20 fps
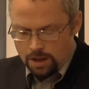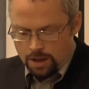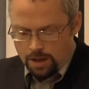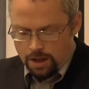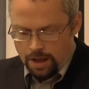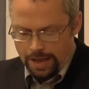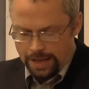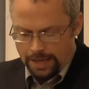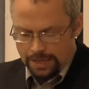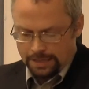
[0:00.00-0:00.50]

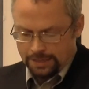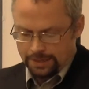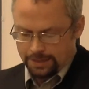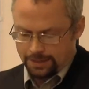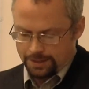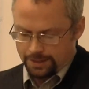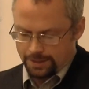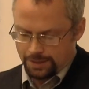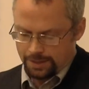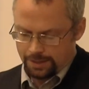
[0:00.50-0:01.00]
And
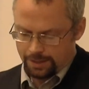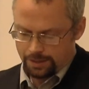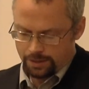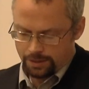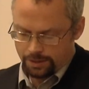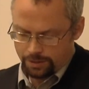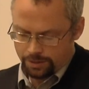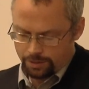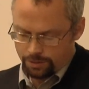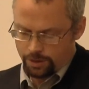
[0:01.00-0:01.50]

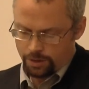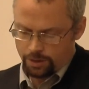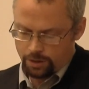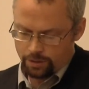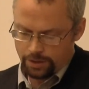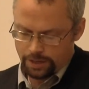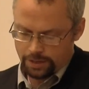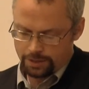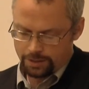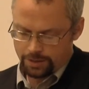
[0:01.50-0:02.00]
the
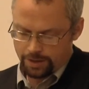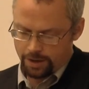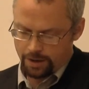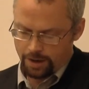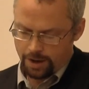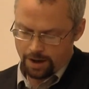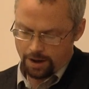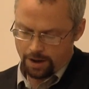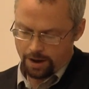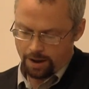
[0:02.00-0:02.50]
US
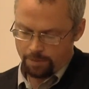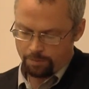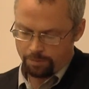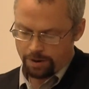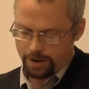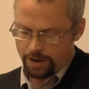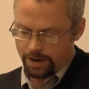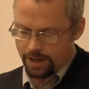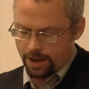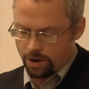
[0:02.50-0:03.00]
and
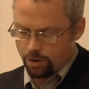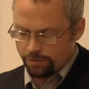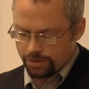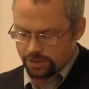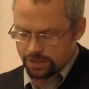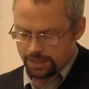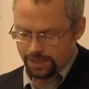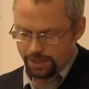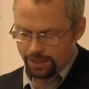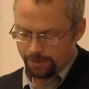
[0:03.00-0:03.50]
Britain, they
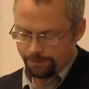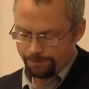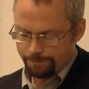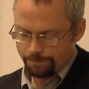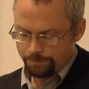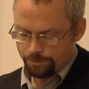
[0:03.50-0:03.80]
obviously